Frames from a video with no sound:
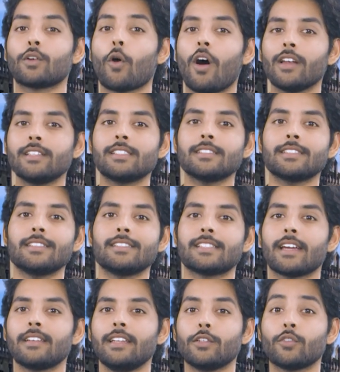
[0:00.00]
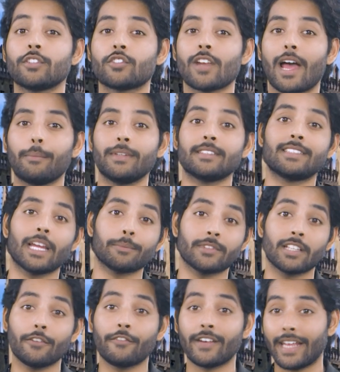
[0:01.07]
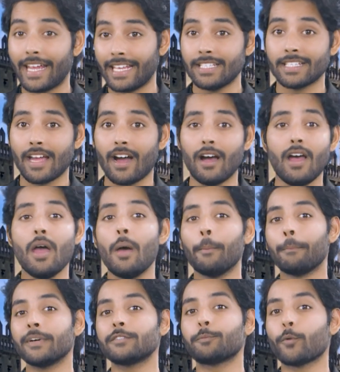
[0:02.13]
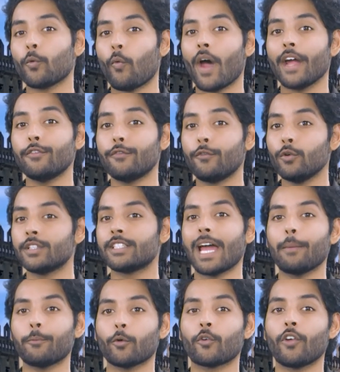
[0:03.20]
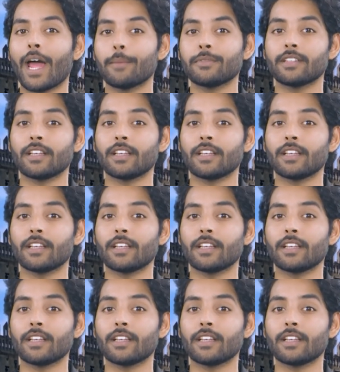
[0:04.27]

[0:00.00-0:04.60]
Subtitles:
colleges intending to establish themselves in India must provide full-time programs